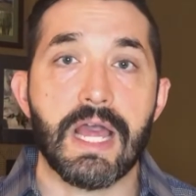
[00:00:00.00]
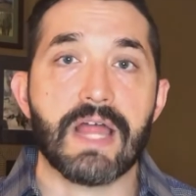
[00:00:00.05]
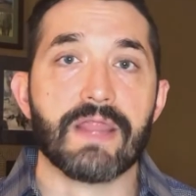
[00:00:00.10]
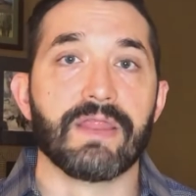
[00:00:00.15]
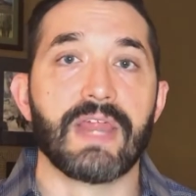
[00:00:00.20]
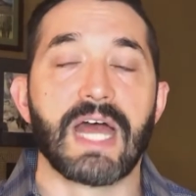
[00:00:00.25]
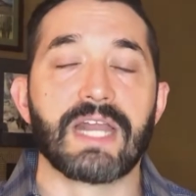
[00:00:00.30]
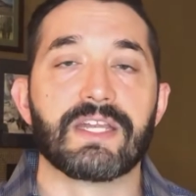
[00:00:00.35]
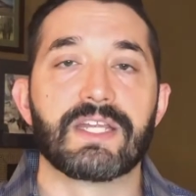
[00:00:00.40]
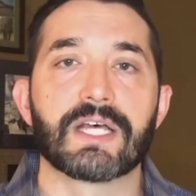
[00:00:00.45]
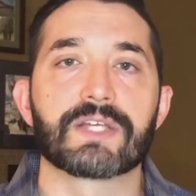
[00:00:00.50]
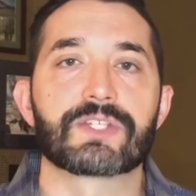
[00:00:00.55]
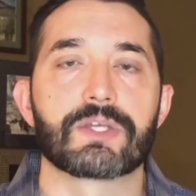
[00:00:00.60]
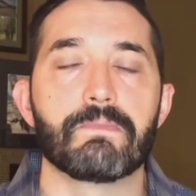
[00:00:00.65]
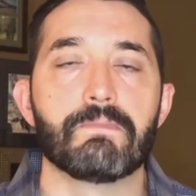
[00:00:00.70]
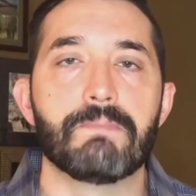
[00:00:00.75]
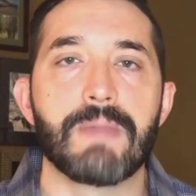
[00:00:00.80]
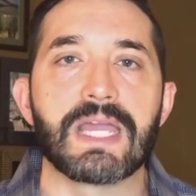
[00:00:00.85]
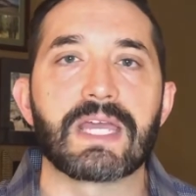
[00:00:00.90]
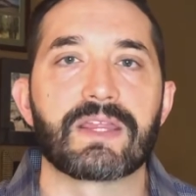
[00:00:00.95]
That
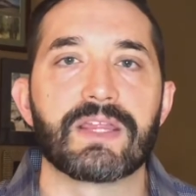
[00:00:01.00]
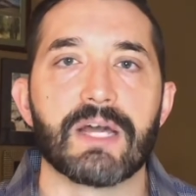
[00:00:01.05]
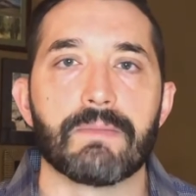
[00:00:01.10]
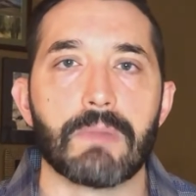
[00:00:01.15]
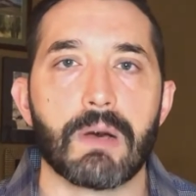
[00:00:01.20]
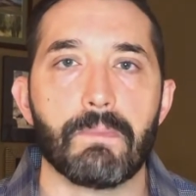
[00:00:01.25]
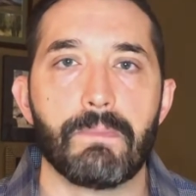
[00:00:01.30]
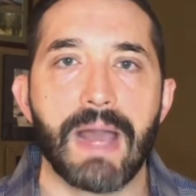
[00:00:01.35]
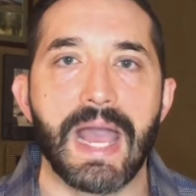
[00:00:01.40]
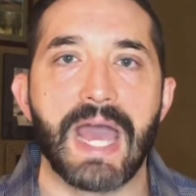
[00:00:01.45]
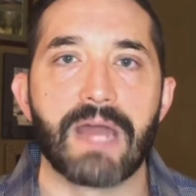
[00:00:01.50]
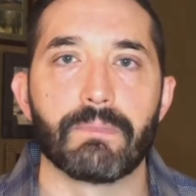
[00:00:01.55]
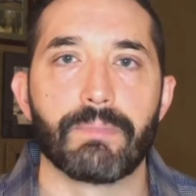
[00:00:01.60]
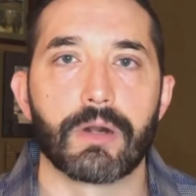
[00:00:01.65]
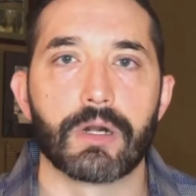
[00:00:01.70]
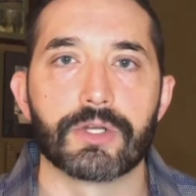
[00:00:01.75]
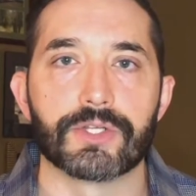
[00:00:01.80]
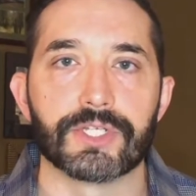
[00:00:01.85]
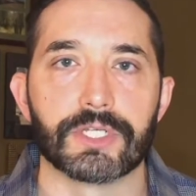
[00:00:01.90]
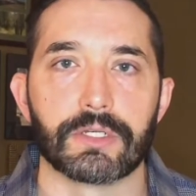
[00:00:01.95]
doesn't make them a bad
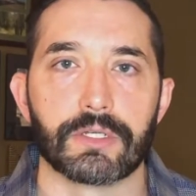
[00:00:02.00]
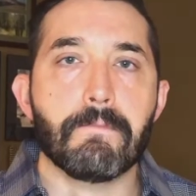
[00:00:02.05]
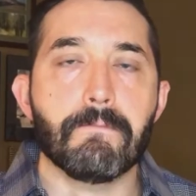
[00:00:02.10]
person.